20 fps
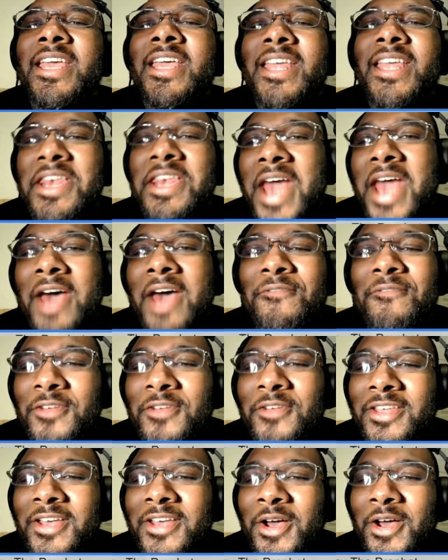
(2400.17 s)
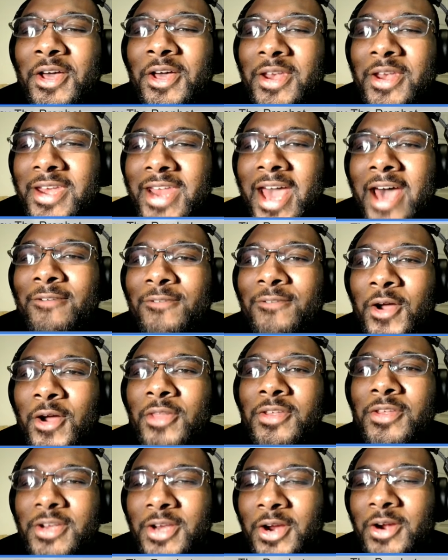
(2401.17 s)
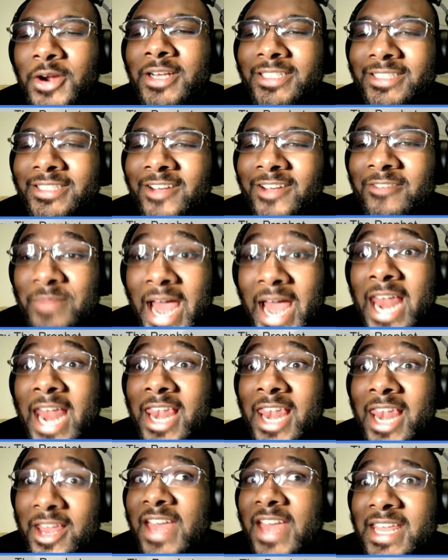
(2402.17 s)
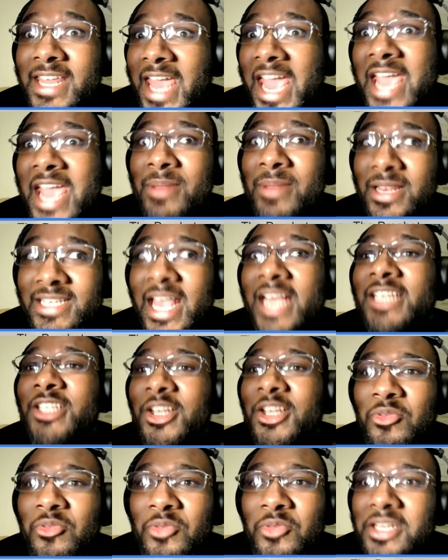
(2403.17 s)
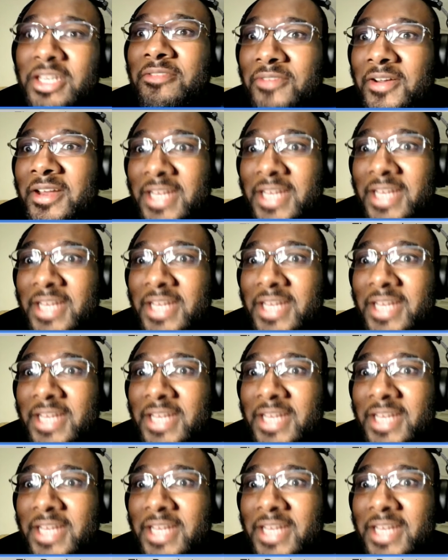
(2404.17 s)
not for all the dirty stuff, but I love that game. It is actually a really fun game.